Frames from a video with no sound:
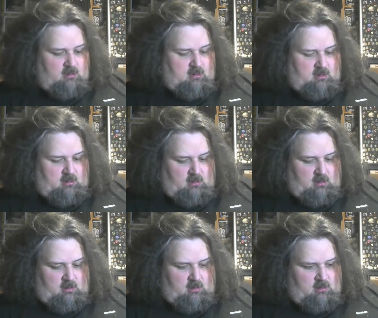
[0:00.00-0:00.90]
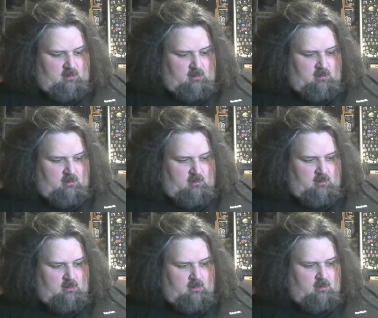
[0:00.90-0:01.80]

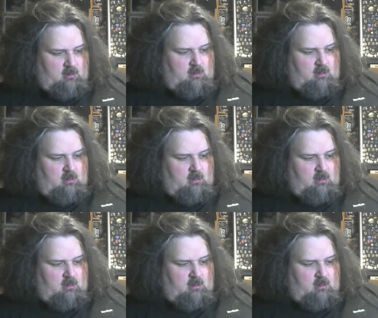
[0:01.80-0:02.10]
No one is speaking in this clip.